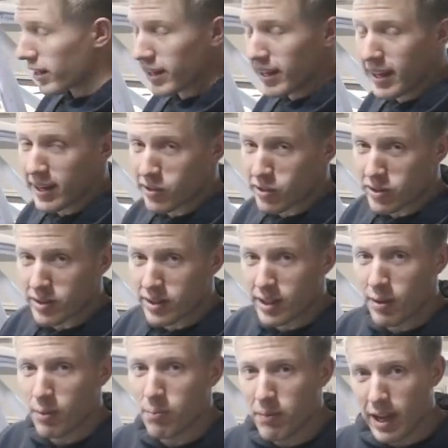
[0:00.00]
I can
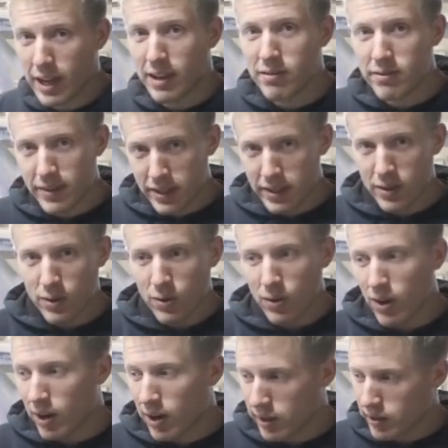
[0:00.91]
actually make a
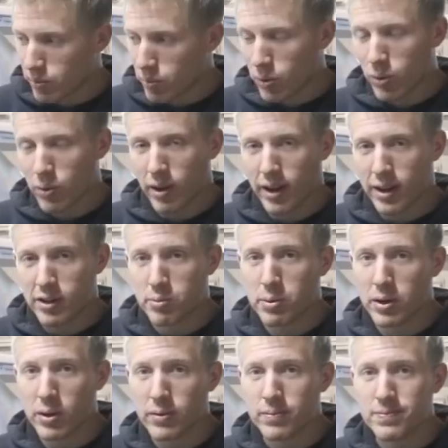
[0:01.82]
video on the roll cage
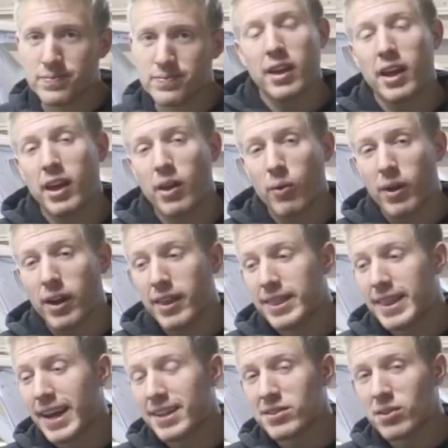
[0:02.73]
build.
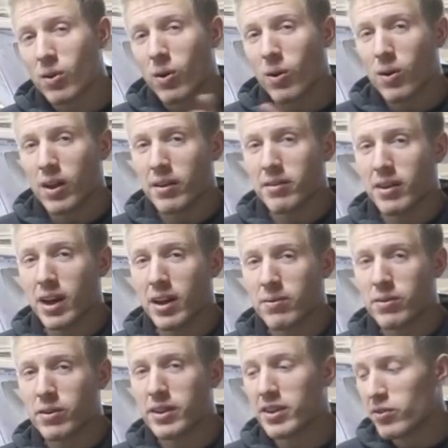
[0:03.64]
Anyway, that's all I've
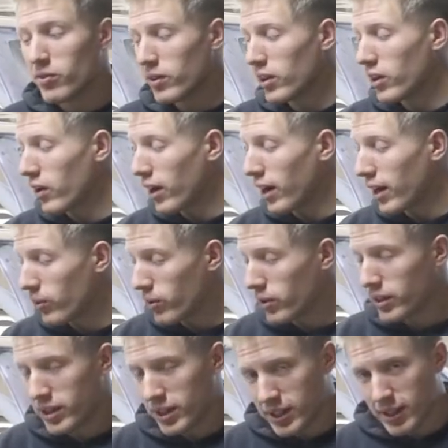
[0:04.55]
got for this video. I
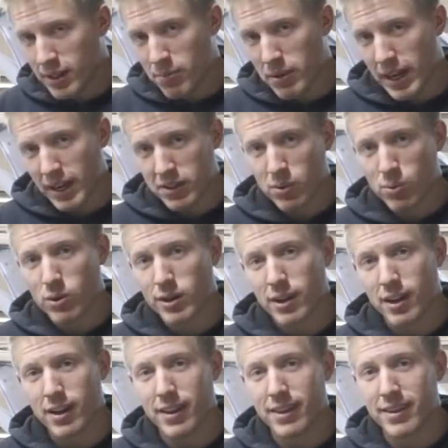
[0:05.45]
really need to get back to
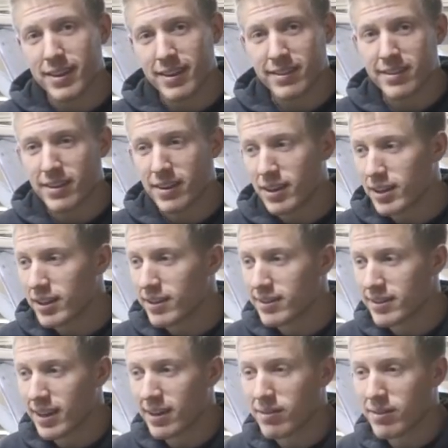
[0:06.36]
work on this thing,
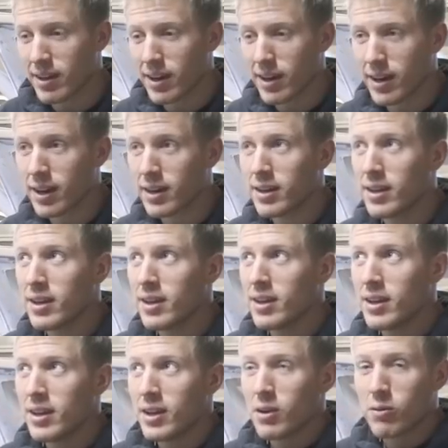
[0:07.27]
because I've got
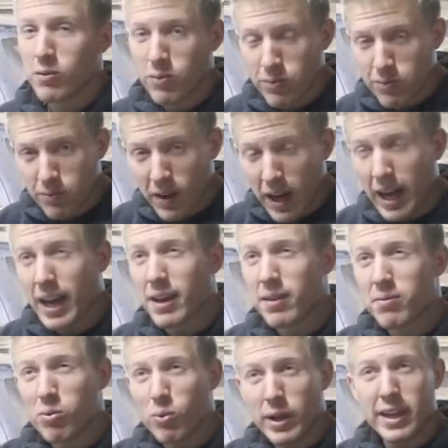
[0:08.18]

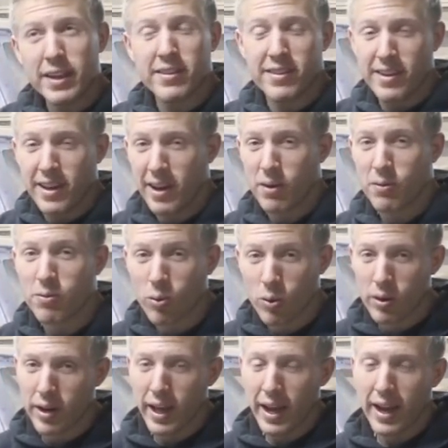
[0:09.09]
5 weeks now,
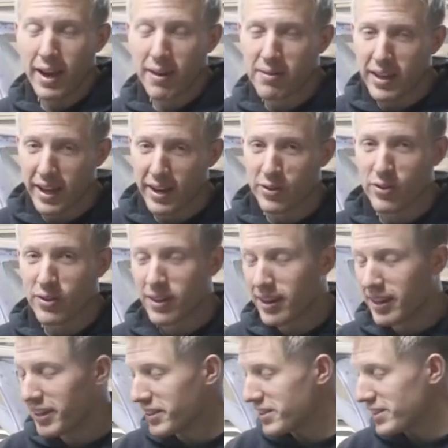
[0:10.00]
4.5
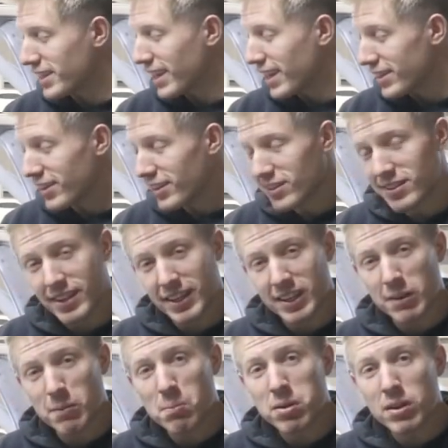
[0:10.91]
actually, to get this
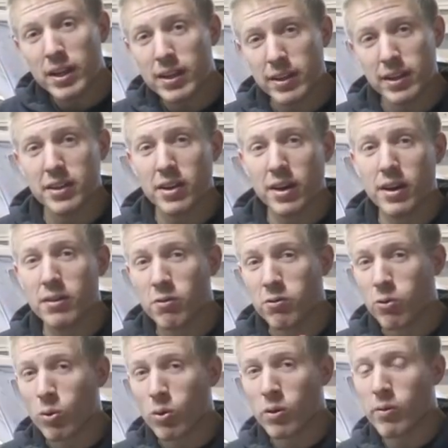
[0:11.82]
thing completely done
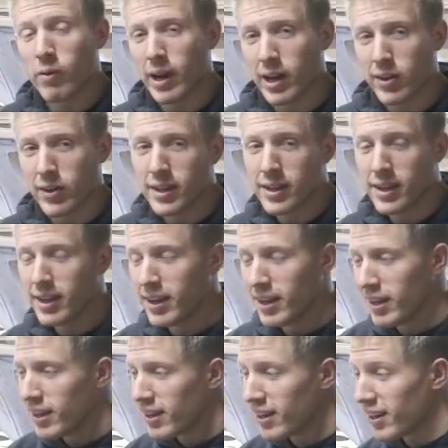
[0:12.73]
for a rally.
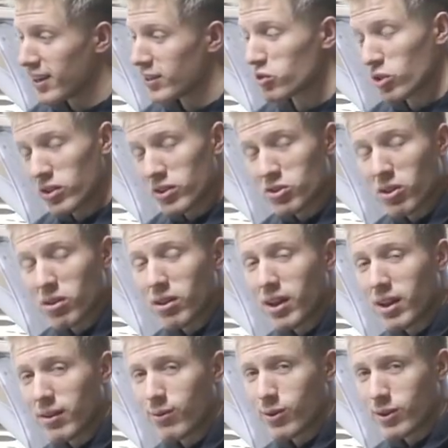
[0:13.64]
So there's a
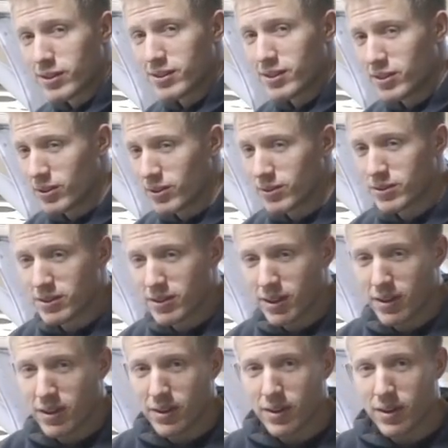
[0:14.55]
lot of work to do.
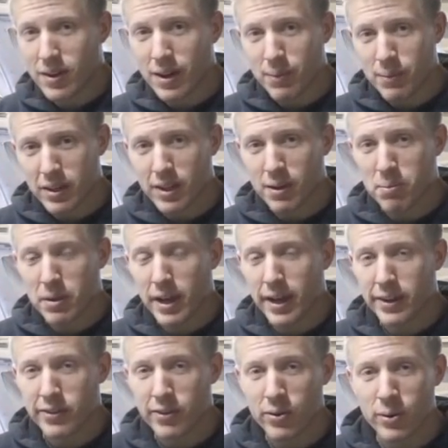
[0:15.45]
So I'm gonna get
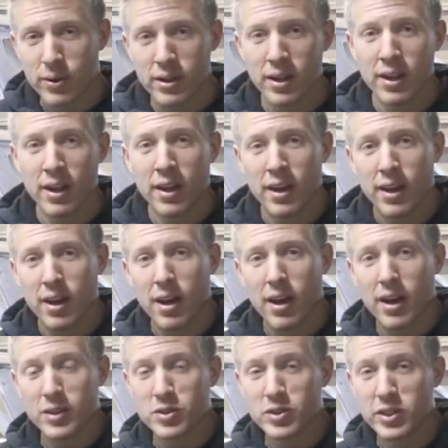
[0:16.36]
back to it.
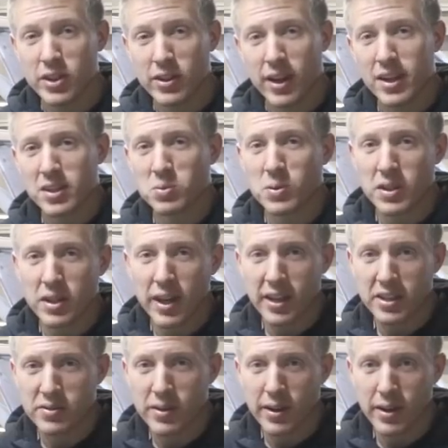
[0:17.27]
I'll see you guys with the
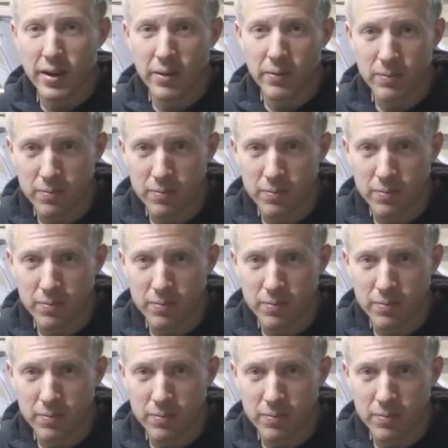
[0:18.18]
next video.